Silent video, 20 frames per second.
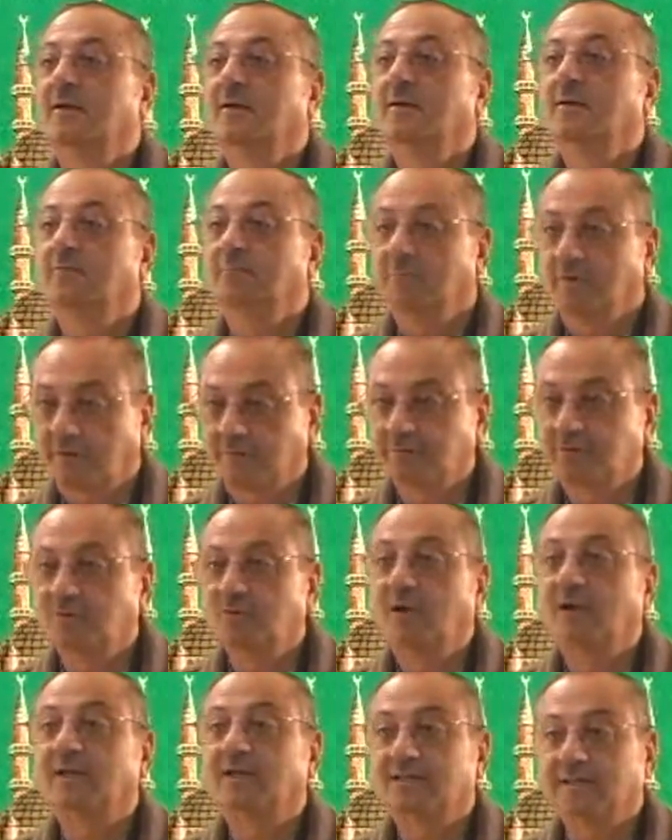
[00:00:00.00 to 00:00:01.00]

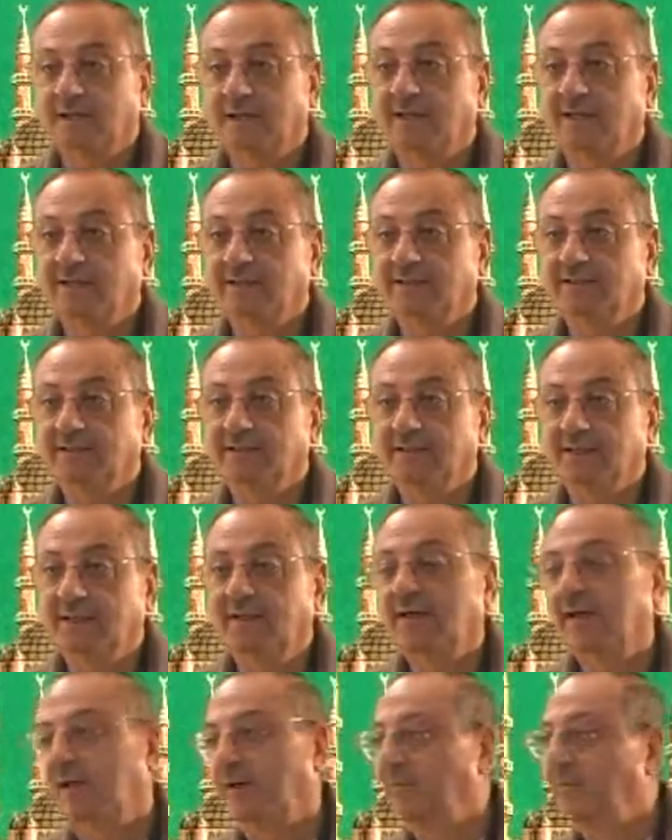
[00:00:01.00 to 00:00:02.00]
Maftuhatani. Huh?
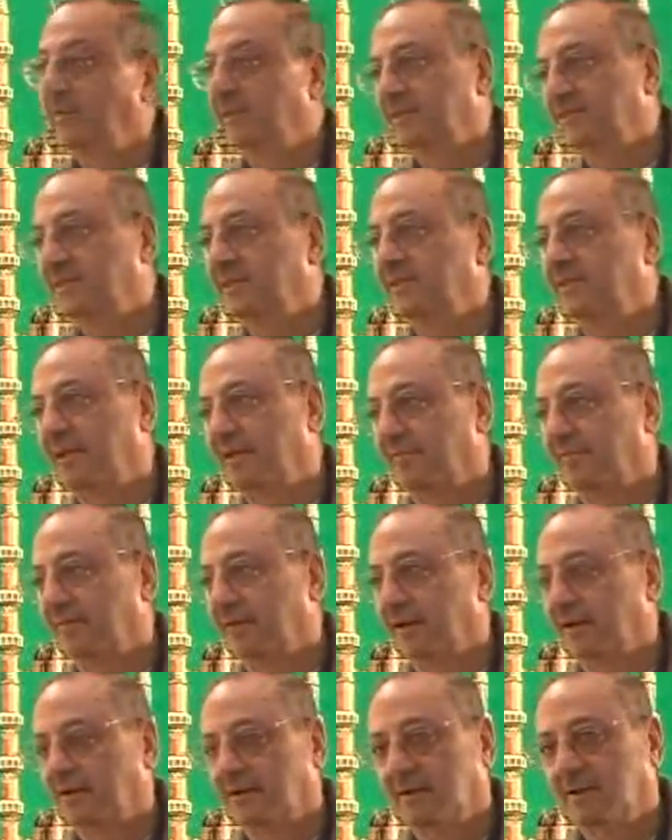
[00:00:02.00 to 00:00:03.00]
Khabar is
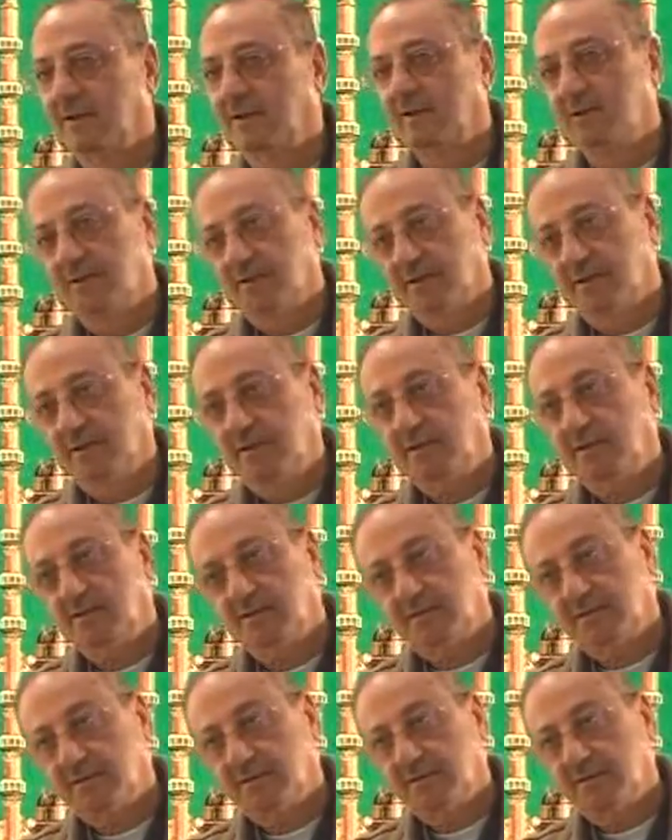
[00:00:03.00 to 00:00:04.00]
indefinite. Huh?
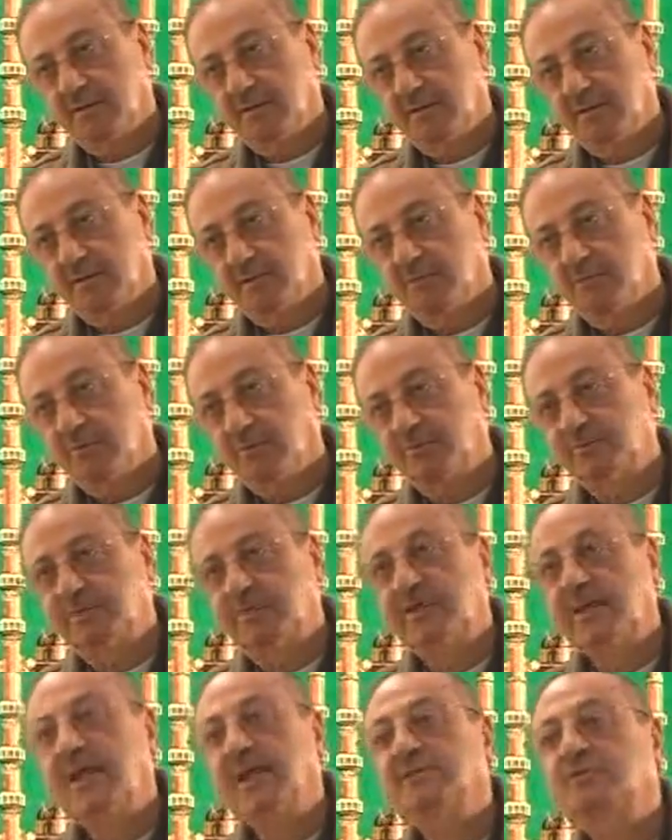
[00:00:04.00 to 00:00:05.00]

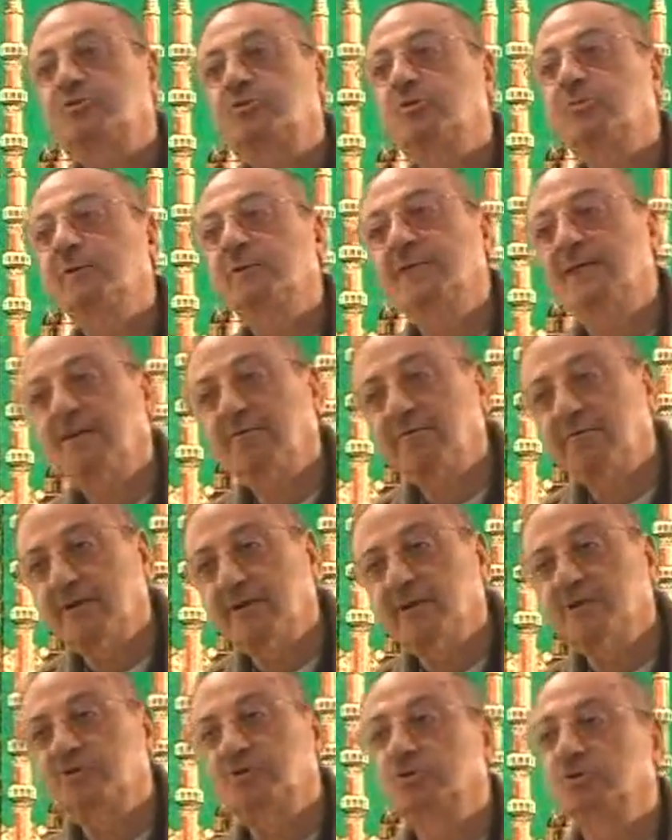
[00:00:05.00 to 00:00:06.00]
Mubtada has to be
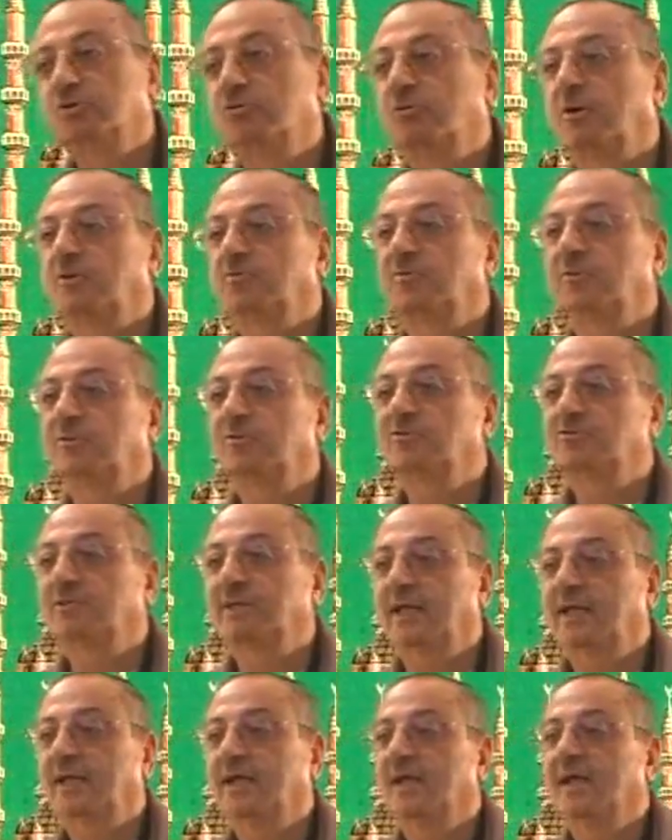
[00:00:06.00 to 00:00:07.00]
definite, so what will you
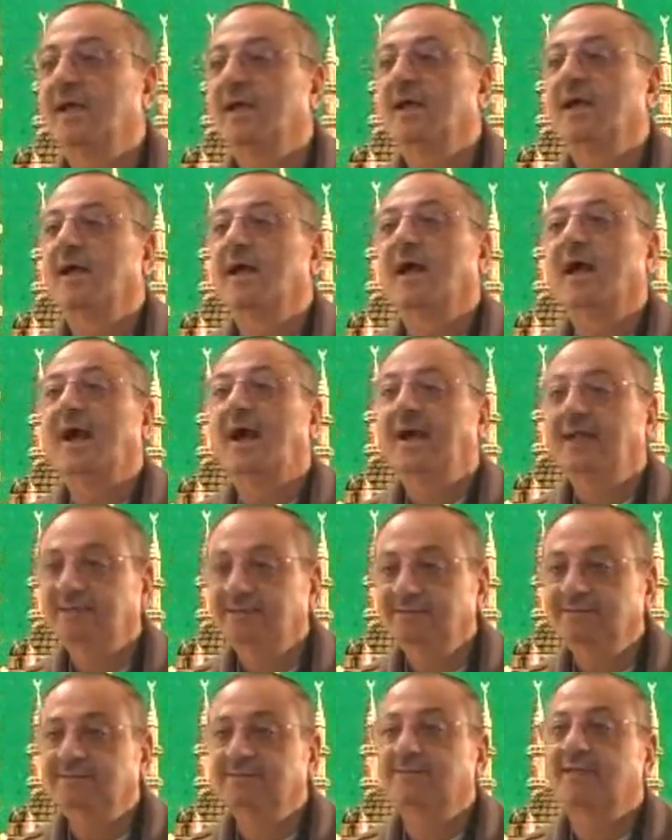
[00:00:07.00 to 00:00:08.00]
say?
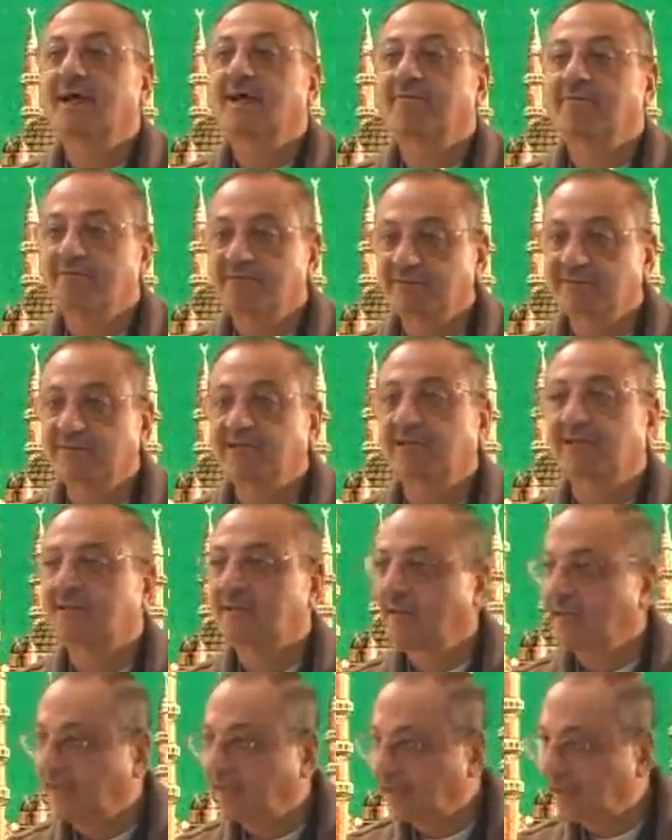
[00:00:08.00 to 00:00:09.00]

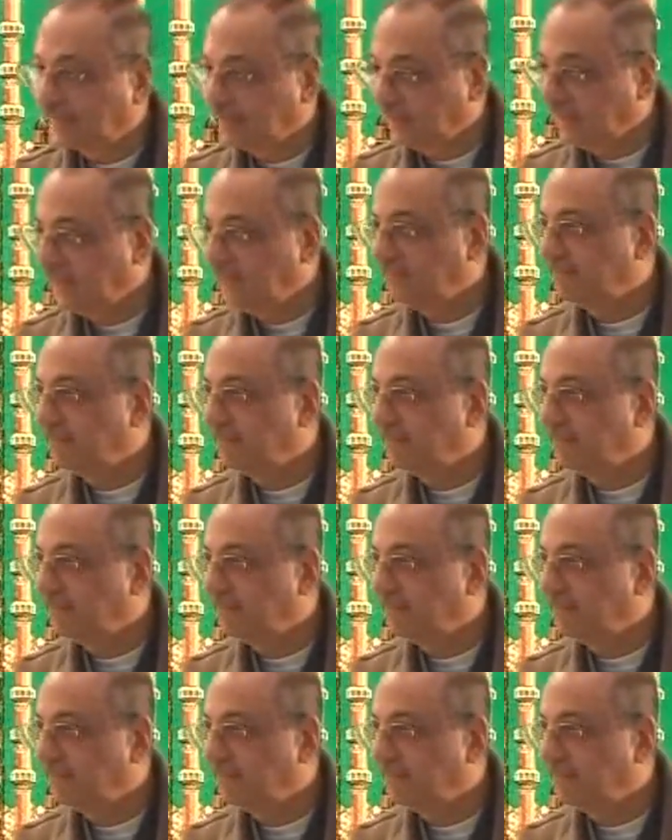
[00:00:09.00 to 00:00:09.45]
An-Nafizatani,